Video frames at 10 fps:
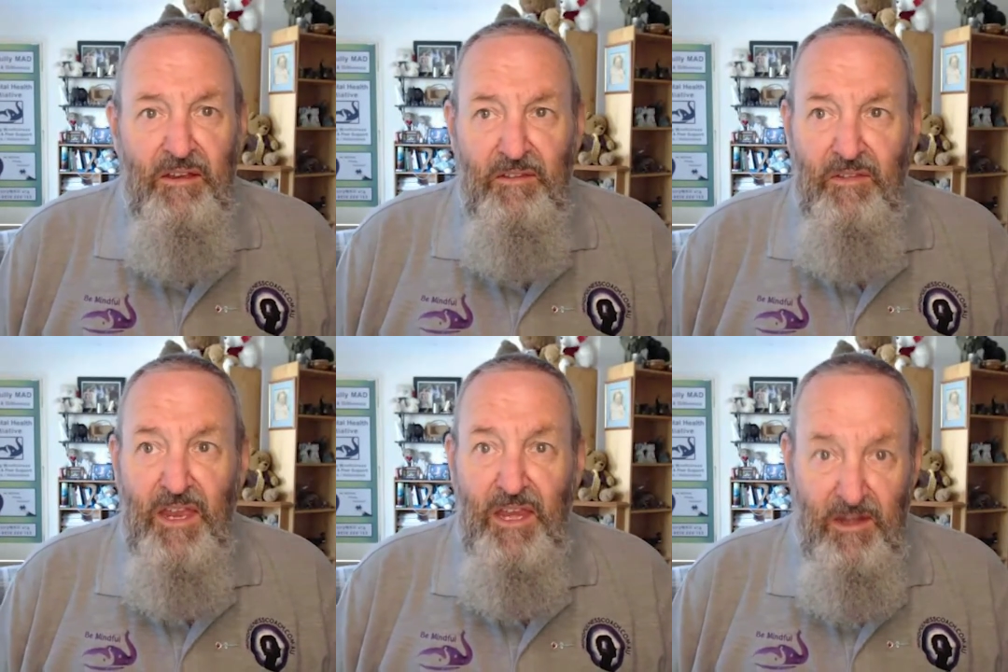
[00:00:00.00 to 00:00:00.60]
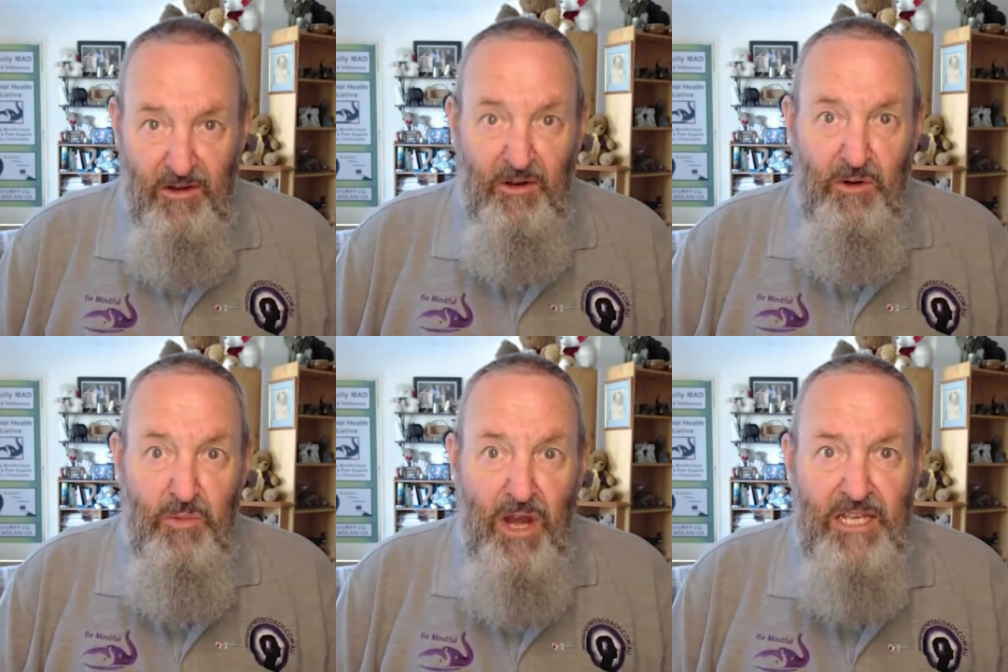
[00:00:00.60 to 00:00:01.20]
And then
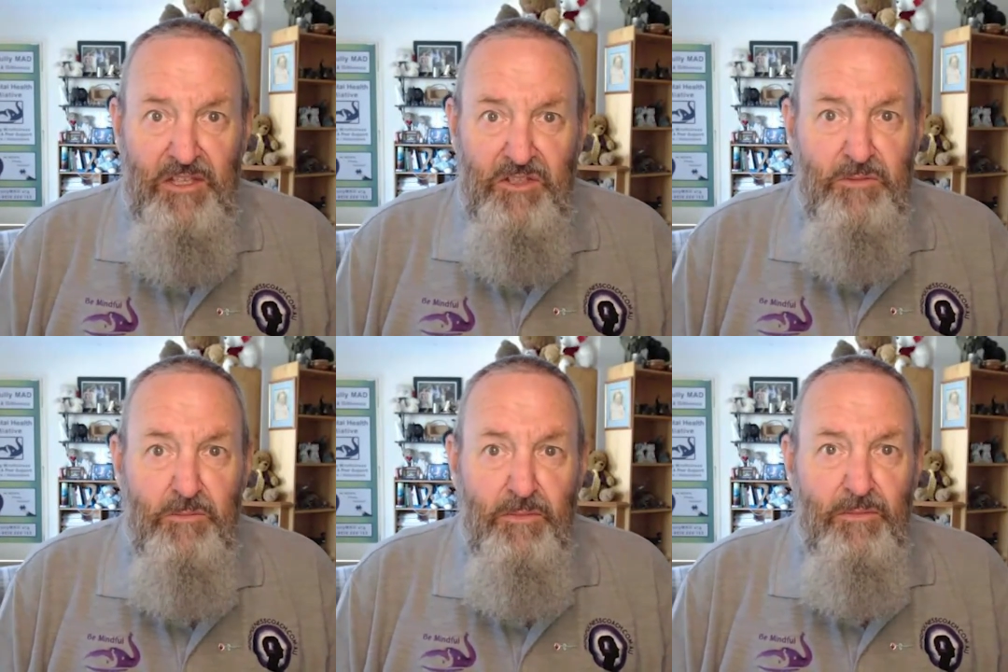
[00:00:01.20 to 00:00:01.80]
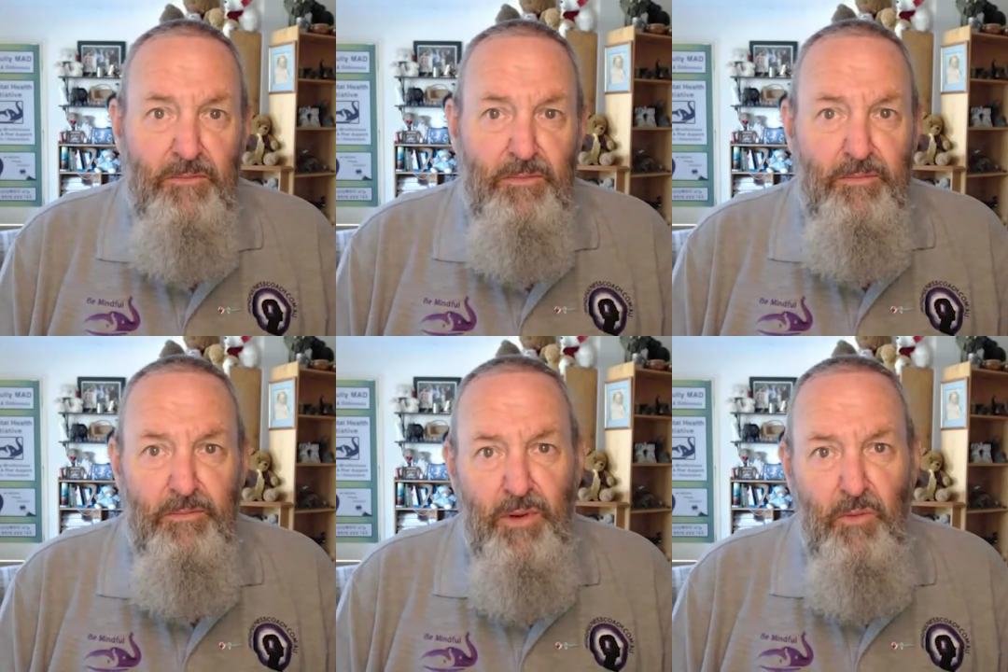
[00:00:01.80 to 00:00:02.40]
I'd practice.
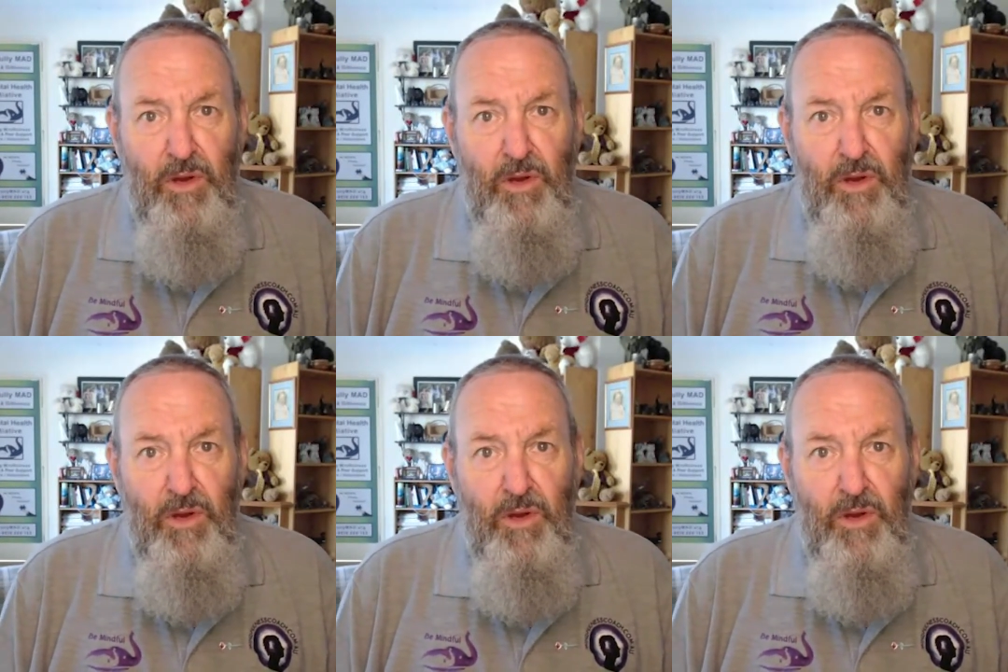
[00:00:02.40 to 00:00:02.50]
But